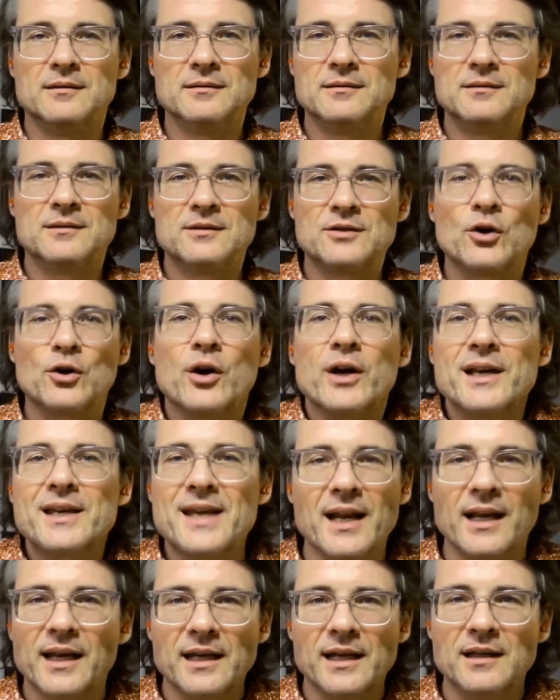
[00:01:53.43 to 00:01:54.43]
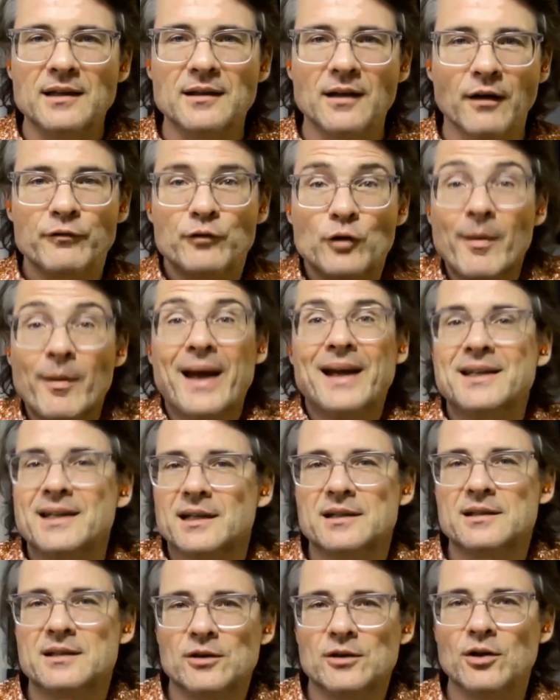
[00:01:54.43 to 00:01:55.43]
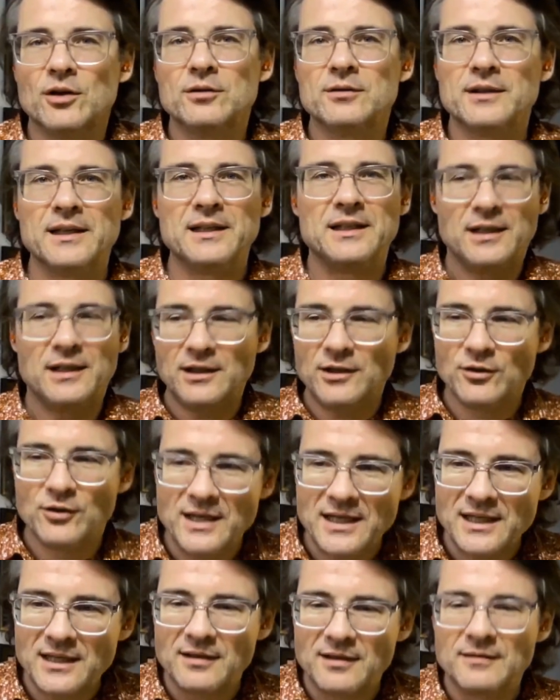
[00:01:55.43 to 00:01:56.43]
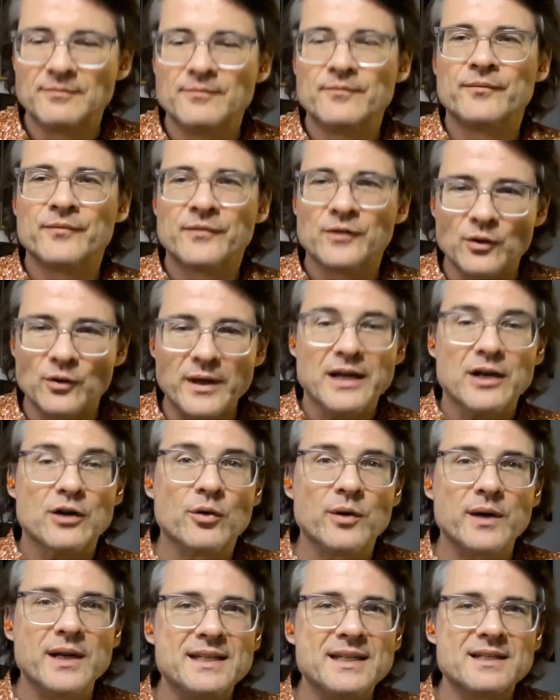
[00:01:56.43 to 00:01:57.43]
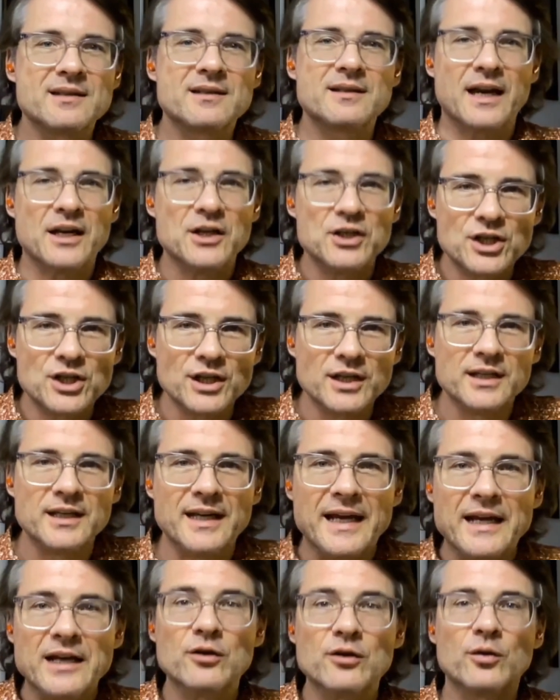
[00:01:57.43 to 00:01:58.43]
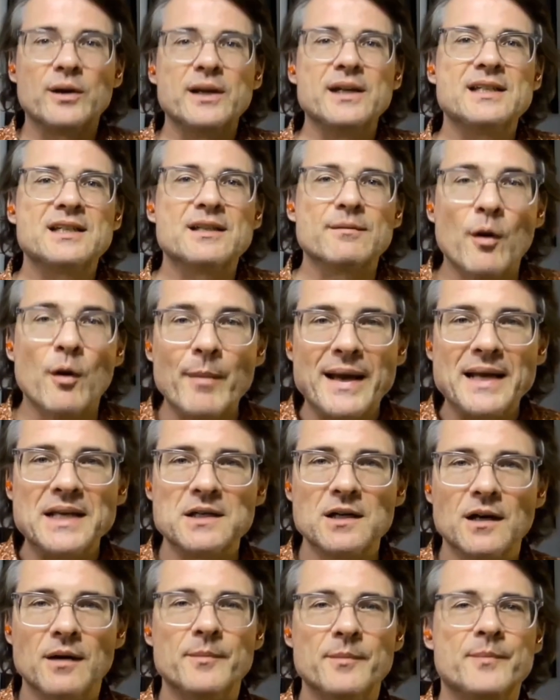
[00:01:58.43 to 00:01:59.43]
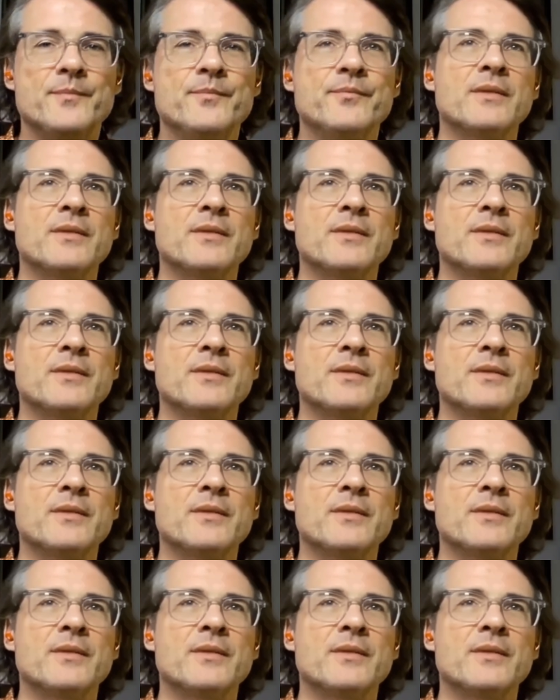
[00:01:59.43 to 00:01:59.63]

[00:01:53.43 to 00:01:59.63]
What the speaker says: storytelling, of dramatics. You need to increase tension, increase momentum.